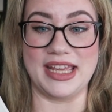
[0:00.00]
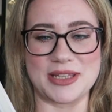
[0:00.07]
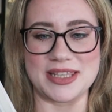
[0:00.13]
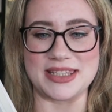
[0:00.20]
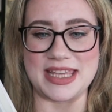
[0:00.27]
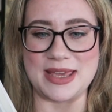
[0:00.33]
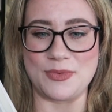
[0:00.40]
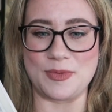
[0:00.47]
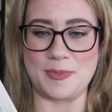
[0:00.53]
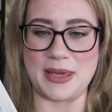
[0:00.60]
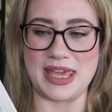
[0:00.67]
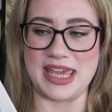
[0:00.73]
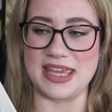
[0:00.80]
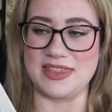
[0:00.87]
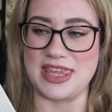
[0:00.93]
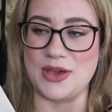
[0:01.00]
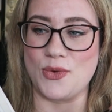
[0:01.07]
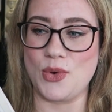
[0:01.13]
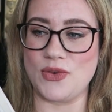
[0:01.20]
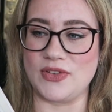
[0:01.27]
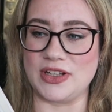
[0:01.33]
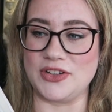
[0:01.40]
because it would be the
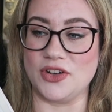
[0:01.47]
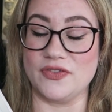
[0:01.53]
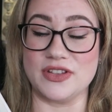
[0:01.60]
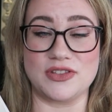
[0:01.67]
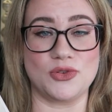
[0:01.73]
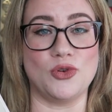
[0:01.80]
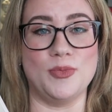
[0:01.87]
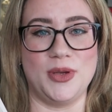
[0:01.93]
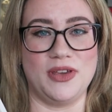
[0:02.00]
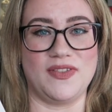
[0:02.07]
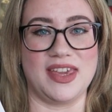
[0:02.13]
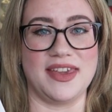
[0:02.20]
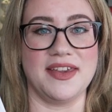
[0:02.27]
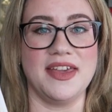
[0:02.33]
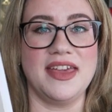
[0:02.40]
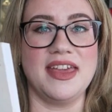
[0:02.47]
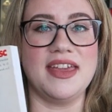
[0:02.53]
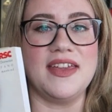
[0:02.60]
equivalent of a Saw movie